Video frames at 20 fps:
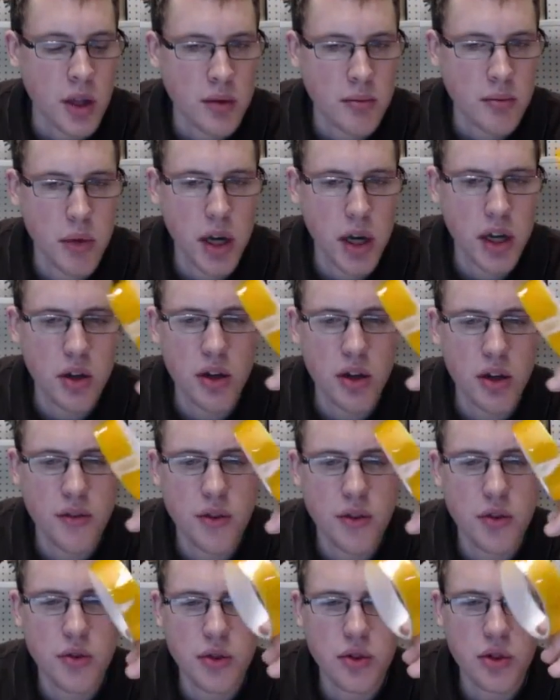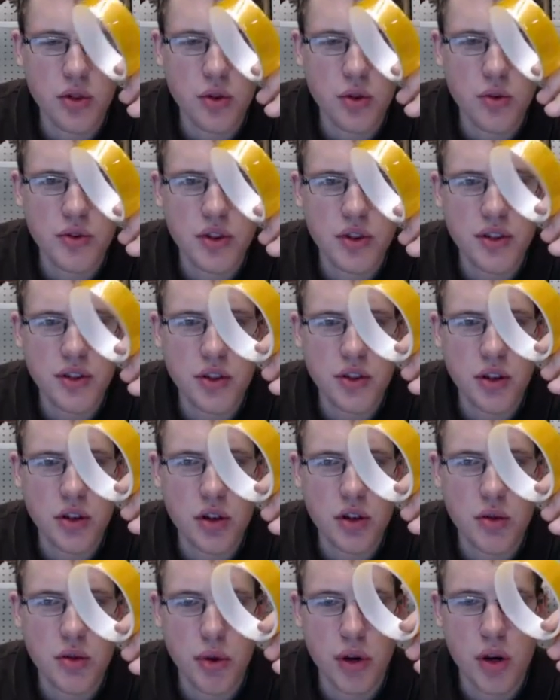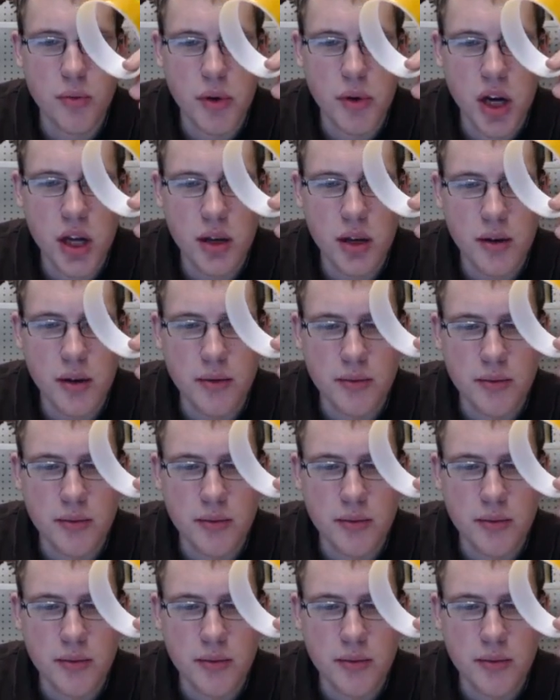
Michael, do you use this on your Printrbot?